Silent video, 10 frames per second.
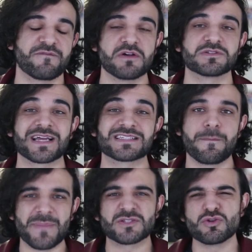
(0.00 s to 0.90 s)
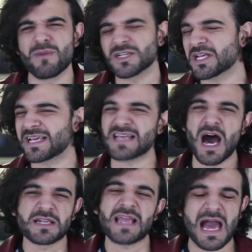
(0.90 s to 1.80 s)
feels like it's a bit too much. Like it's
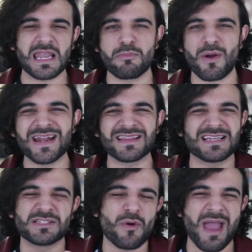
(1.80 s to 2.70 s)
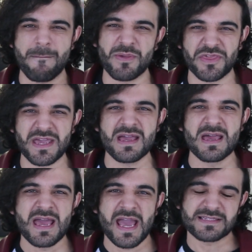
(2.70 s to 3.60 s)
uncalibrated. There's no empathy.
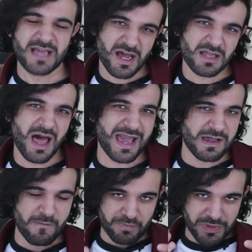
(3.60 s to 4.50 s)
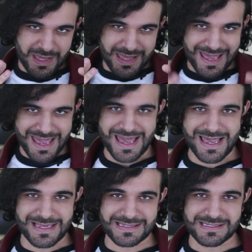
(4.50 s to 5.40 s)
It's kind of like
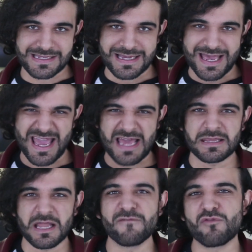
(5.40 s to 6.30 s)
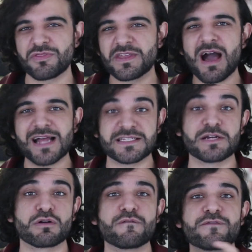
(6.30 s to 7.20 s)
he's in love with the
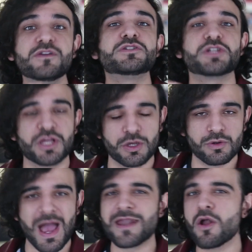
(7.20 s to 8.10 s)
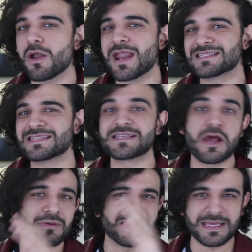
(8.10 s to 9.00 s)
idea of future you and not
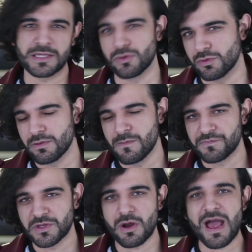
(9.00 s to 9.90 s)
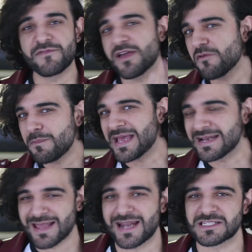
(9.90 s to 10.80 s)
necessarily you. You know, have you ever been
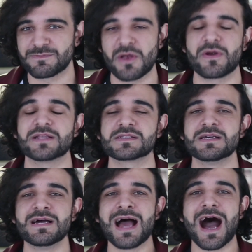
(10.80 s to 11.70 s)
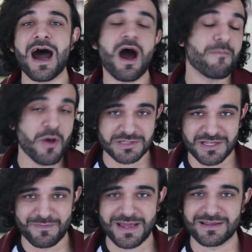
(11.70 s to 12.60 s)
in that experience? Uh, I
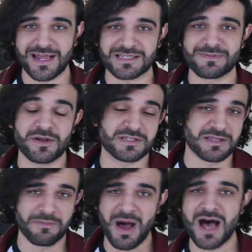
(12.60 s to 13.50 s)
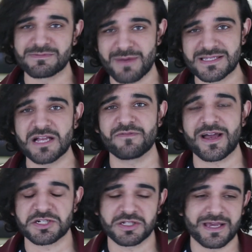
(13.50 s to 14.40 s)
personally have been in that experience in the past myself,
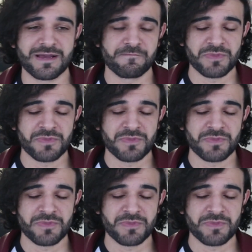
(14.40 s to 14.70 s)
actually.